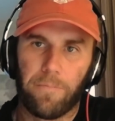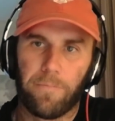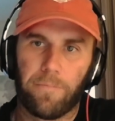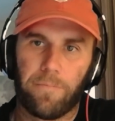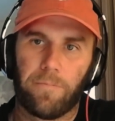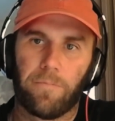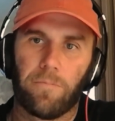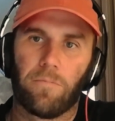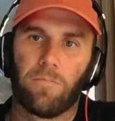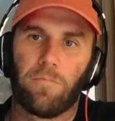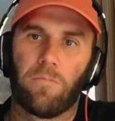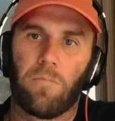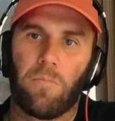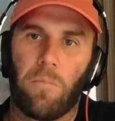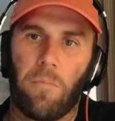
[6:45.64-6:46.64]

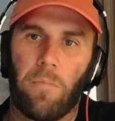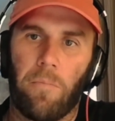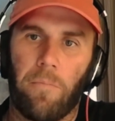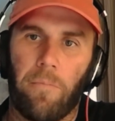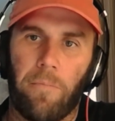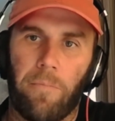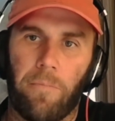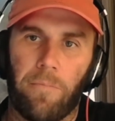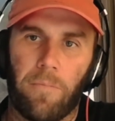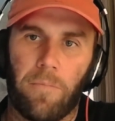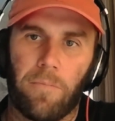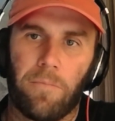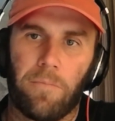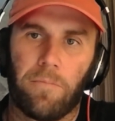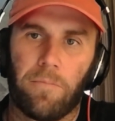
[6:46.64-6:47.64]

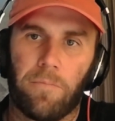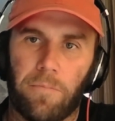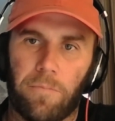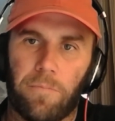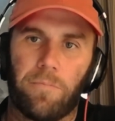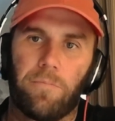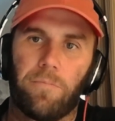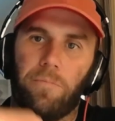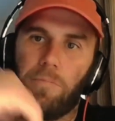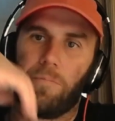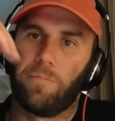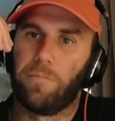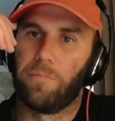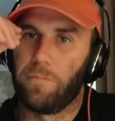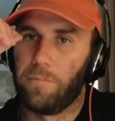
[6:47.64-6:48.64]

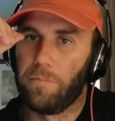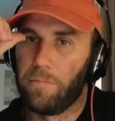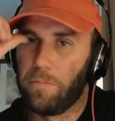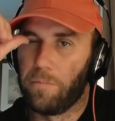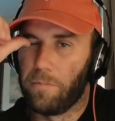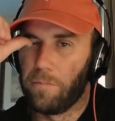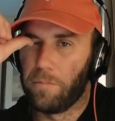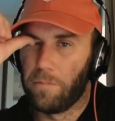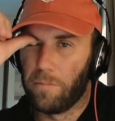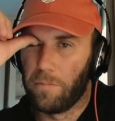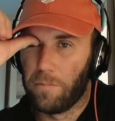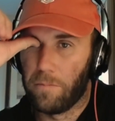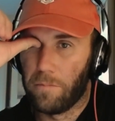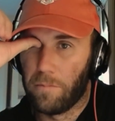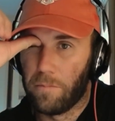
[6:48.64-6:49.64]

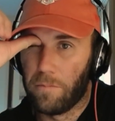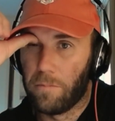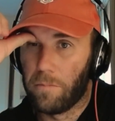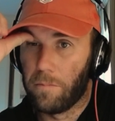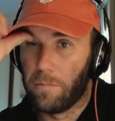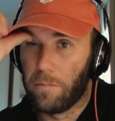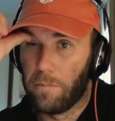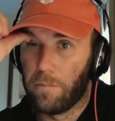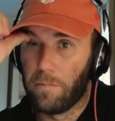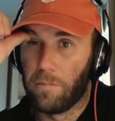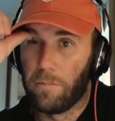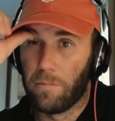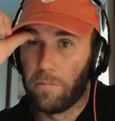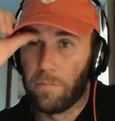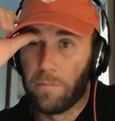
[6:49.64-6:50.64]

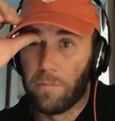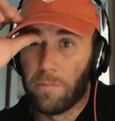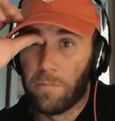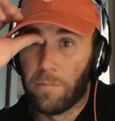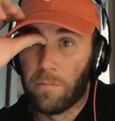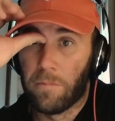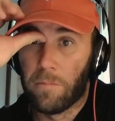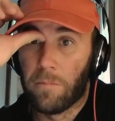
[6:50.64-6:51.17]
This person isn't speaking.